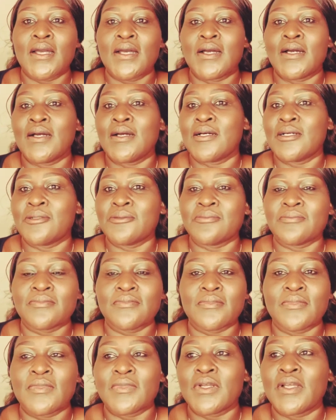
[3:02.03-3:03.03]
uh,
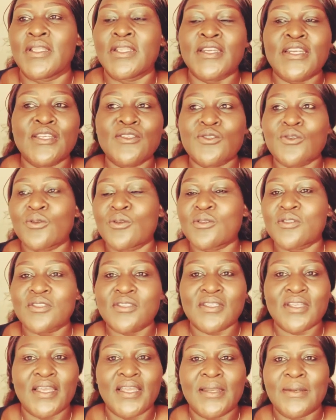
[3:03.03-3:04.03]
reasons
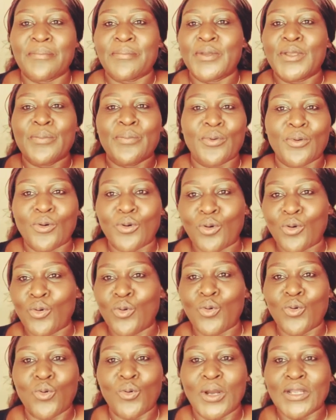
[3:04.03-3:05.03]
and people
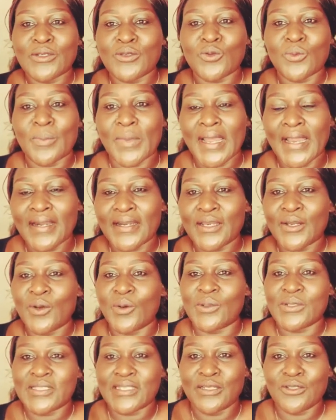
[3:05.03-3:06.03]
who want to marry or
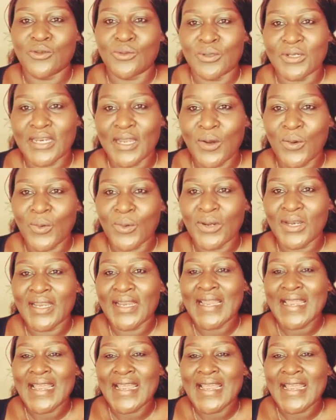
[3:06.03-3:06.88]
settle down,